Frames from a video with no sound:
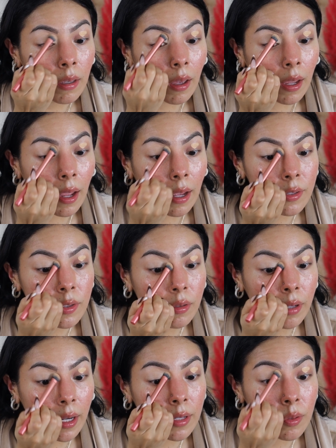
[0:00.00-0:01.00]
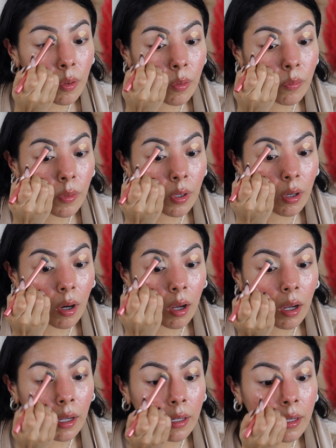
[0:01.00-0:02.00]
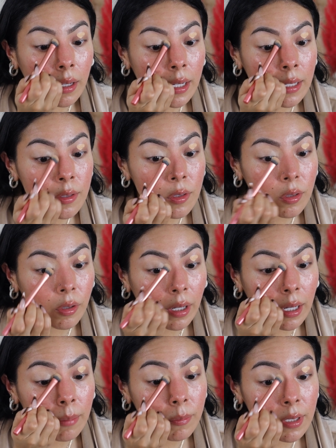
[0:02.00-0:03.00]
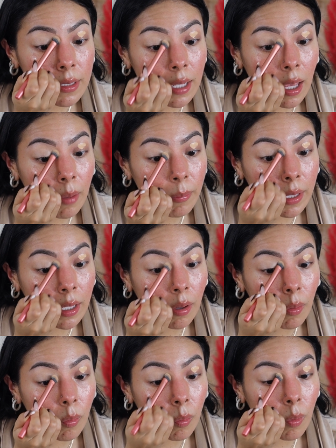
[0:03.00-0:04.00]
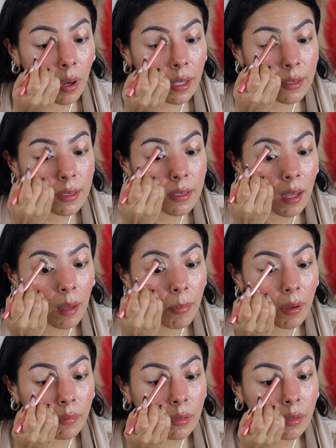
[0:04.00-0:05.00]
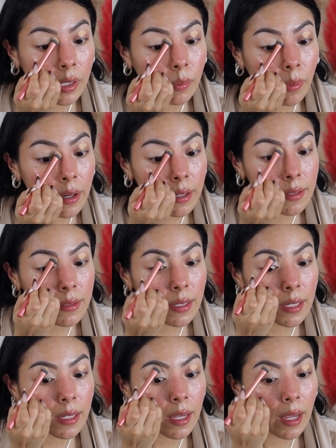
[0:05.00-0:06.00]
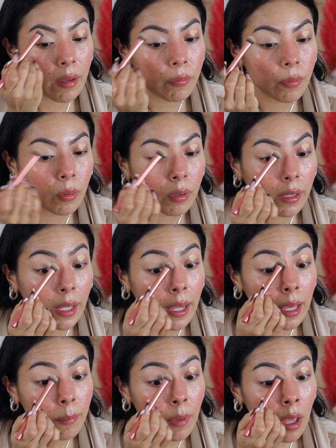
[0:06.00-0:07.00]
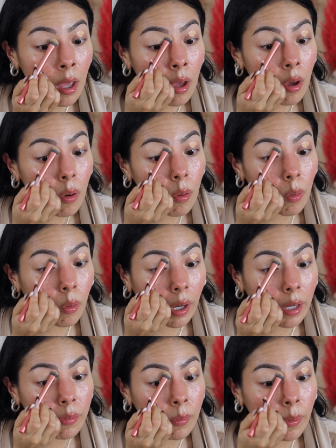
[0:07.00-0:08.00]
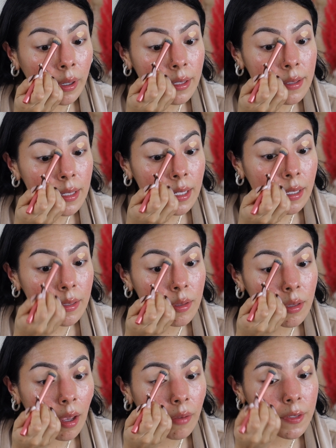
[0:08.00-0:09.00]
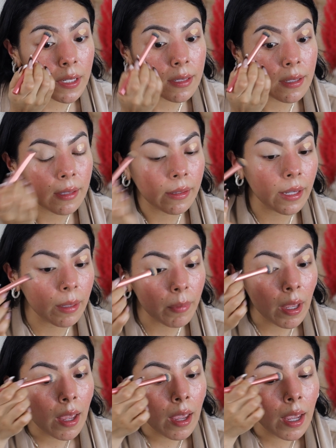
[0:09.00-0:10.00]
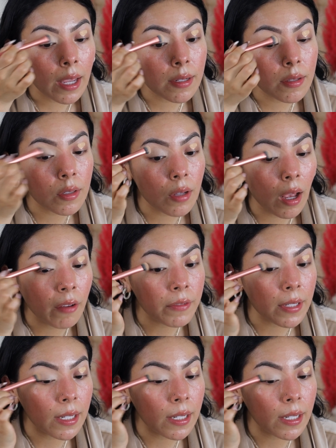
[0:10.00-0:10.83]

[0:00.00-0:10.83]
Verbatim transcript: I asked you guys over on Instagram to tell me what type of look you wanted to see, a full glam, or if you wanted to see a soft easy glam. And soft